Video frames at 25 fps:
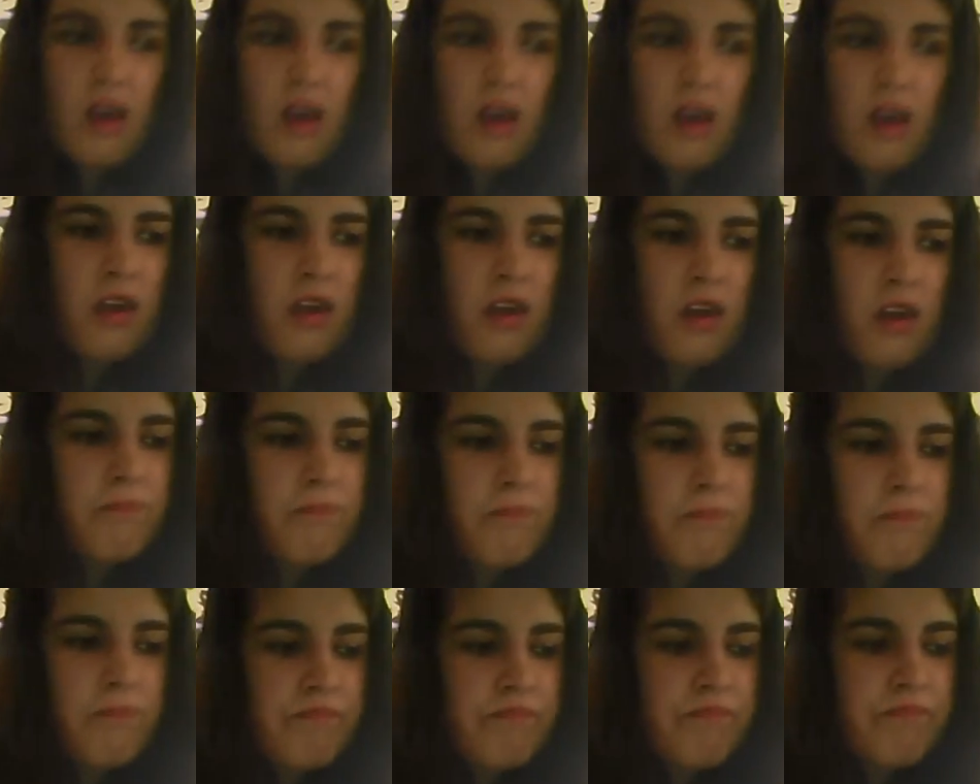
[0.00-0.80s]

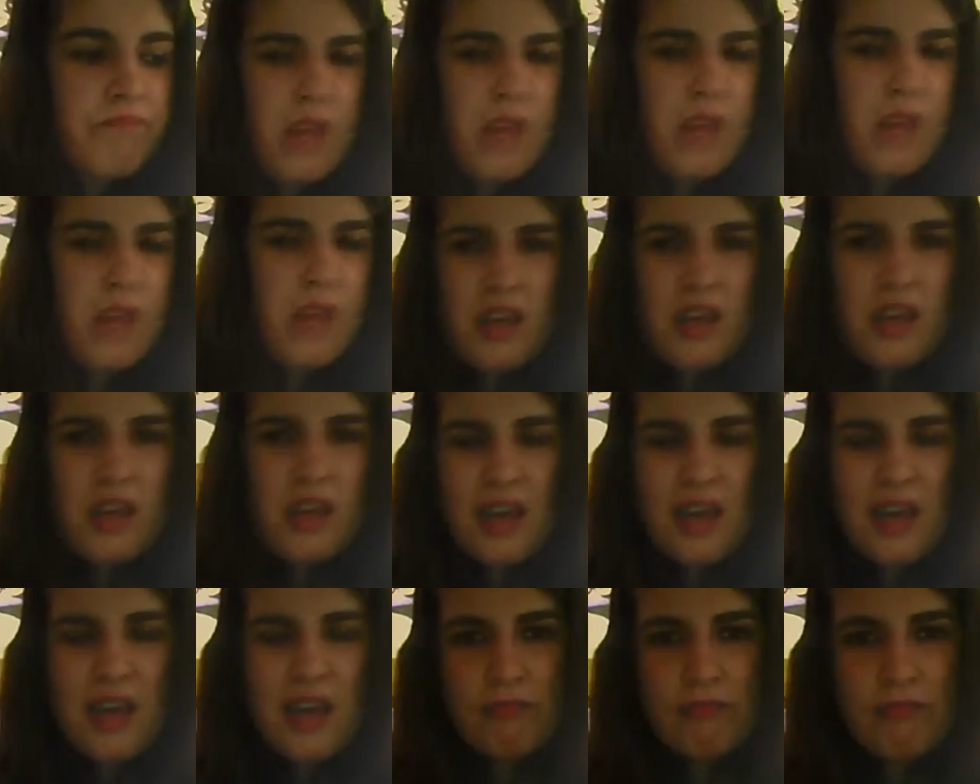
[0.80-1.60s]
And
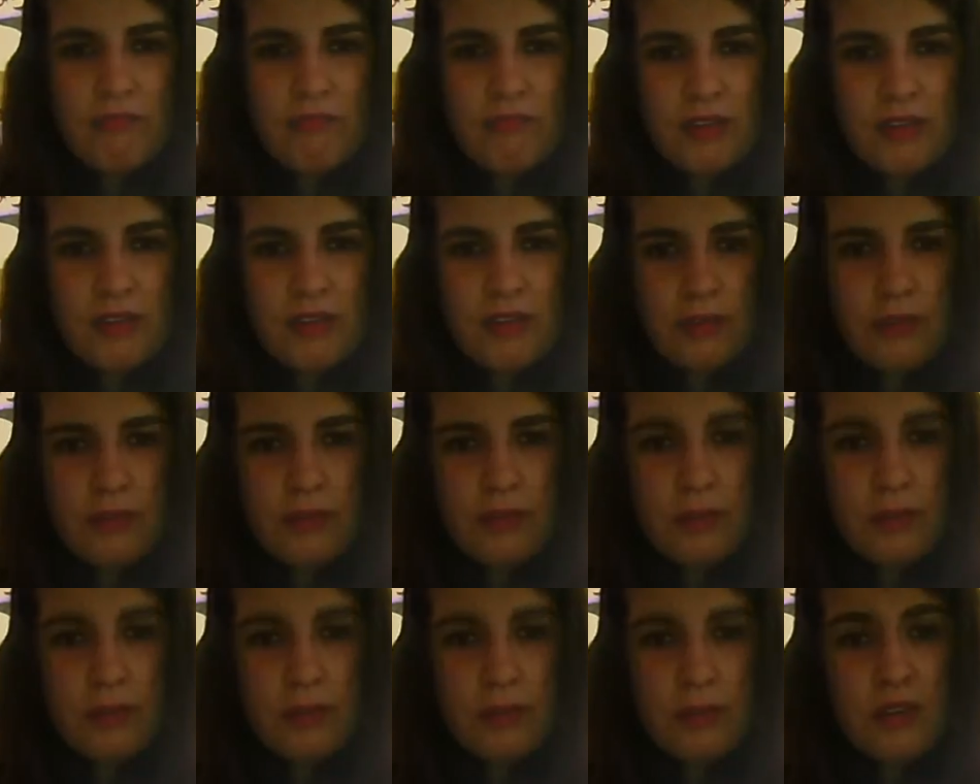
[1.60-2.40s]
yeah, that's it for
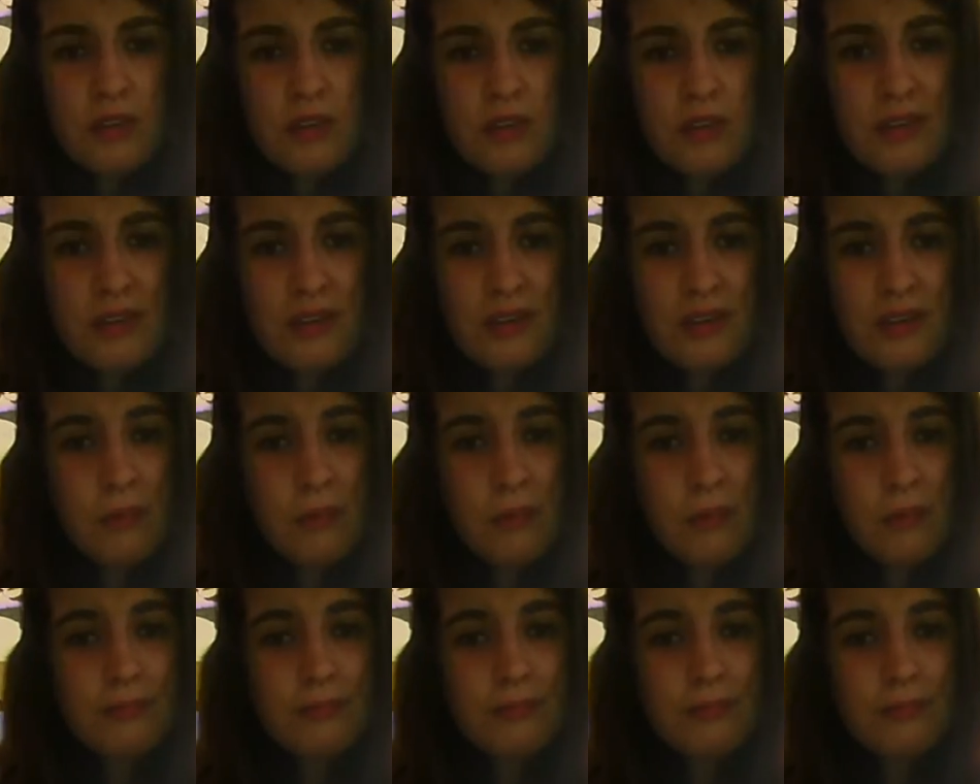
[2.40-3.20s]
this week, so
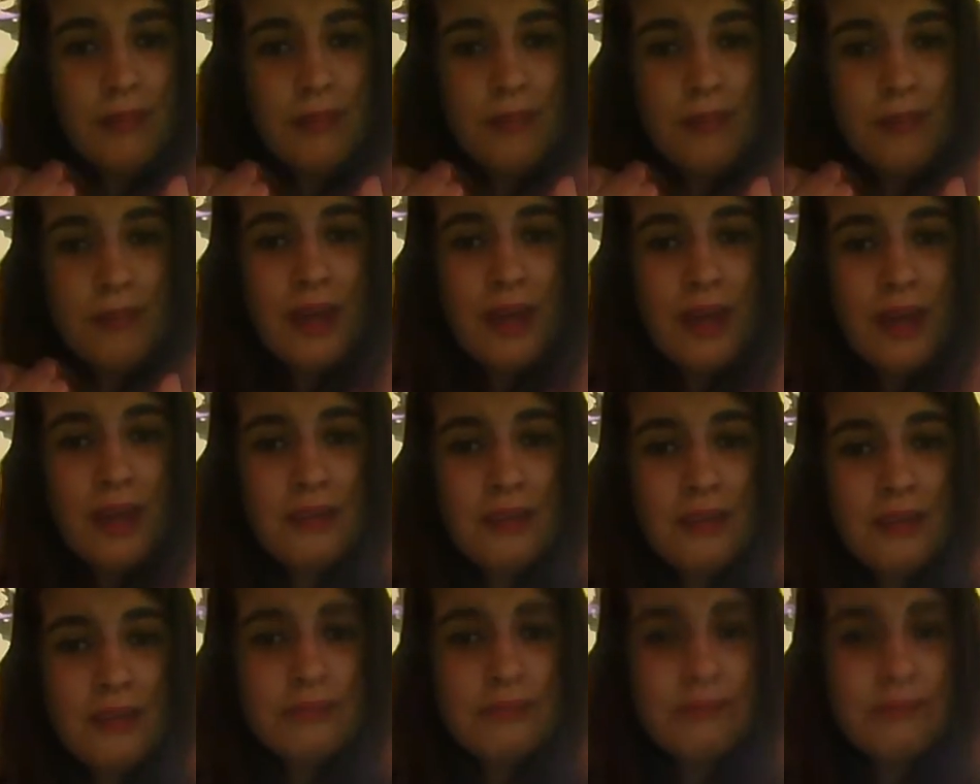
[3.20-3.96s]
bye!